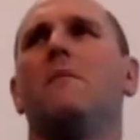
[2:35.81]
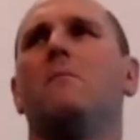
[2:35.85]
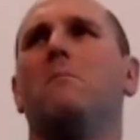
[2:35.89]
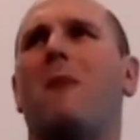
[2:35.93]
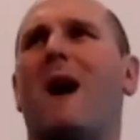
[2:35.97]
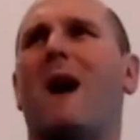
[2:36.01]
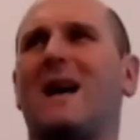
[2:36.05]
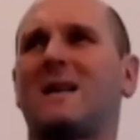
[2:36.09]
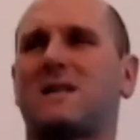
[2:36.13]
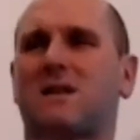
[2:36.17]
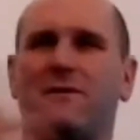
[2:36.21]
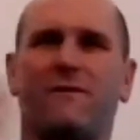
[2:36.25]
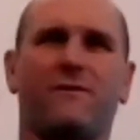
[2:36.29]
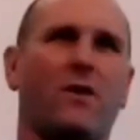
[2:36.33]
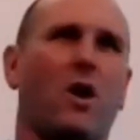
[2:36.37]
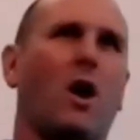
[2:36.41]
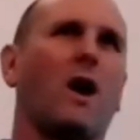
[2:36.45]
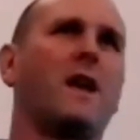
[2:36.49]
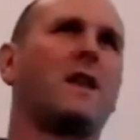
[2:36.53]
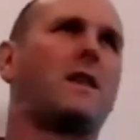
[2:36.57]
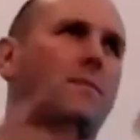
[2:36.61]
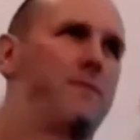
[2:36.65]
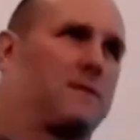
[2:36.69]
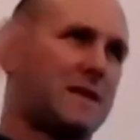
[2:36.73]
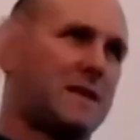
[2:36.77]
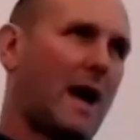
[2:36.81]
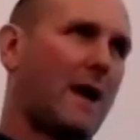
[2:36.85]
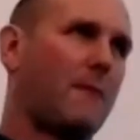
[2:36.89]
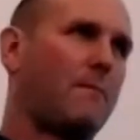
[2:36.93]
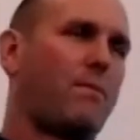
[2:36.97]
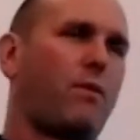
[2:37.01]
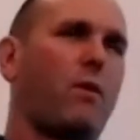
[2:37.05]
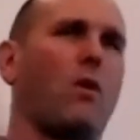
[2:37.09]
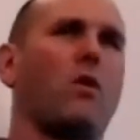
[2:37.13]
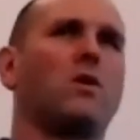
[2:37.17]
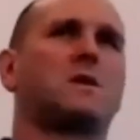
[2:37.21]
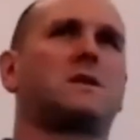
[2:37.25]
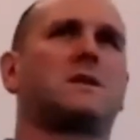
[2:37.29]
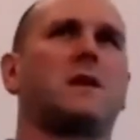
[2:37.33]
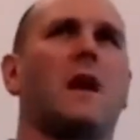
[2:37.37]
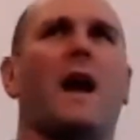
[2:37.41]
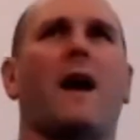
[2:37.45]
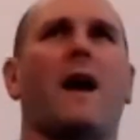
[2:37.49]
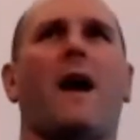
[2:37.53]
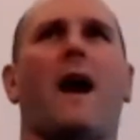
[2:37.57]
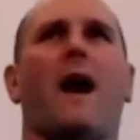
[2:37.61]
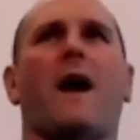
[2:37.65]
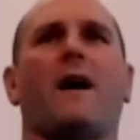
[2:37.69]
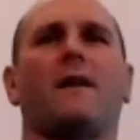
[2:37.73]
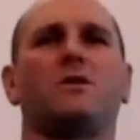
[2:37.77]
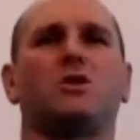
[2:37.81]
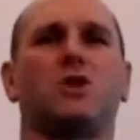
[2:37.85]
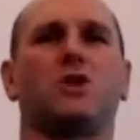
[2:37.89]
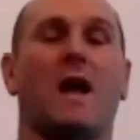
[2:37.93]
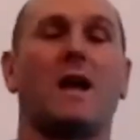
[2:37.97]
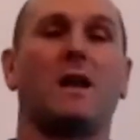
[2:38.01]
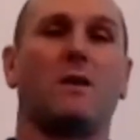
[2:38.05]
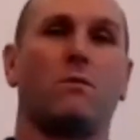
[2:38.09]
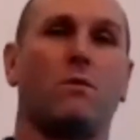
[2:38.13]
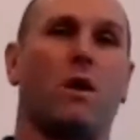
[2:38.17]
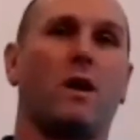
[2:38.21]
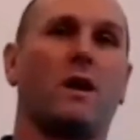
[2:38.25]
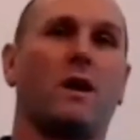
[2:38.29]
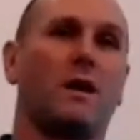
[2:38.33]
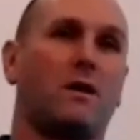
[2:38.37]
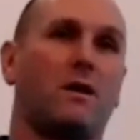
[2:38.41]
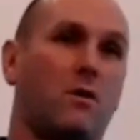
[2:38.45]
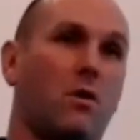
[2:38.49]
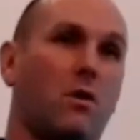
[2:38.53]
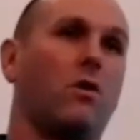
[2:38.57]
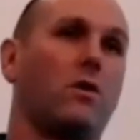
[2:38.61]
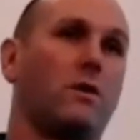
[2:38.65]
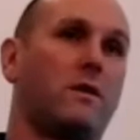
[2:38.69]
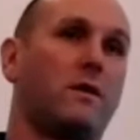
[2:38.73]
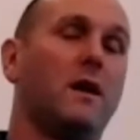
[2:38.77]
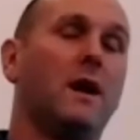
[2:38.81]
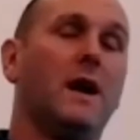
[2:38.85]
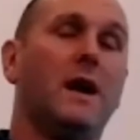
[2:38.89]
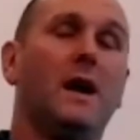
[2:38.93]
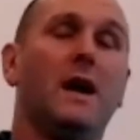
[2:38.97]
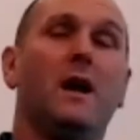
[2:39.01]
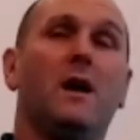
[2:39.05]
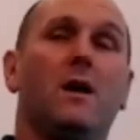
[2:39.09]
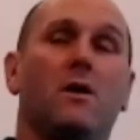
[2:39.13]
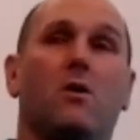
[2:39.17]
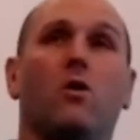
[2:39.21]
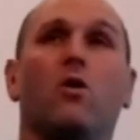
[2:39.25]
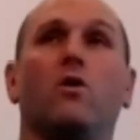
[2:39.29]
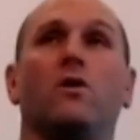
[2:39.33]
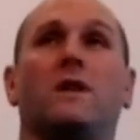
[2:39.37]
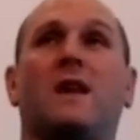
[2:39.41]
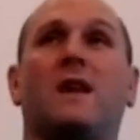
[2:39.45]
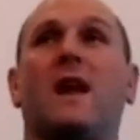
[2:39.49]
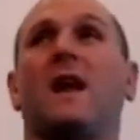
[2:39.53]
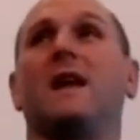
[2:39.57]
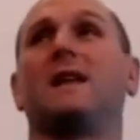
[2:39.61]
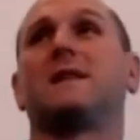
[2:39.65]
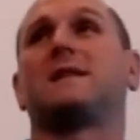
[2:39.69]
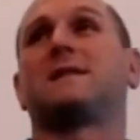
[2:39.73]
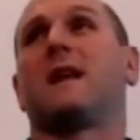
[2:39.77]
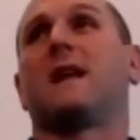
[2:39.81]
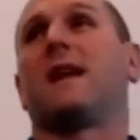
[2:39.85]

massive 90% plus are genuinely good kids.